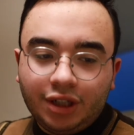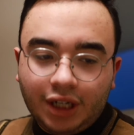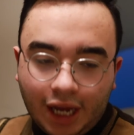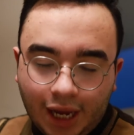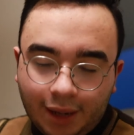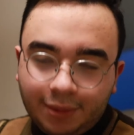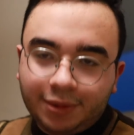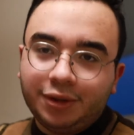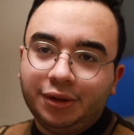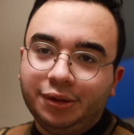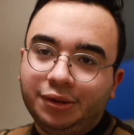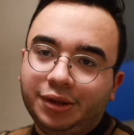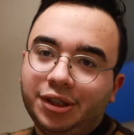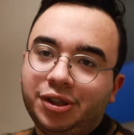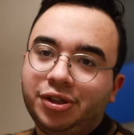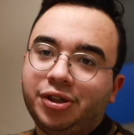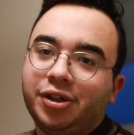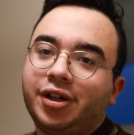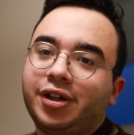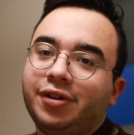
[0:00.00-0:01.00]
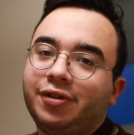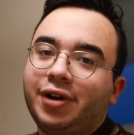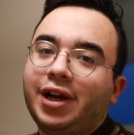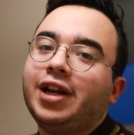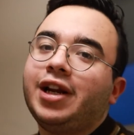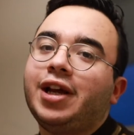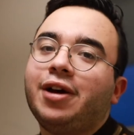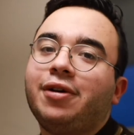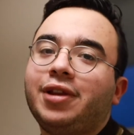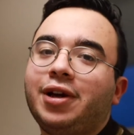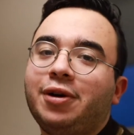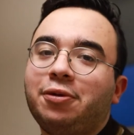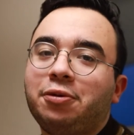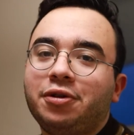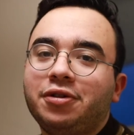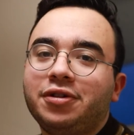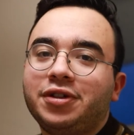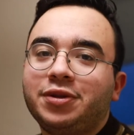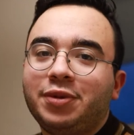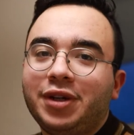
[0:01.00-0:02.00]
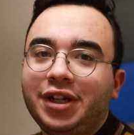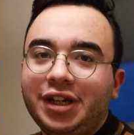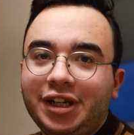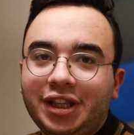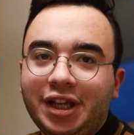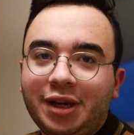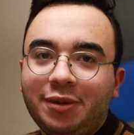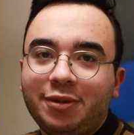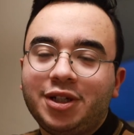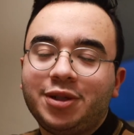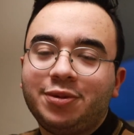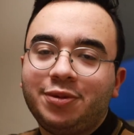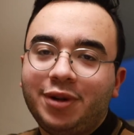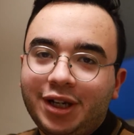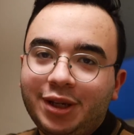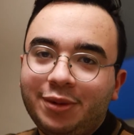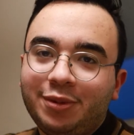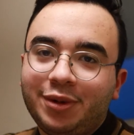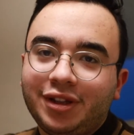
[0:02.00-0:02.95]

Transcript: absolutely shook right now that we're spending that much money,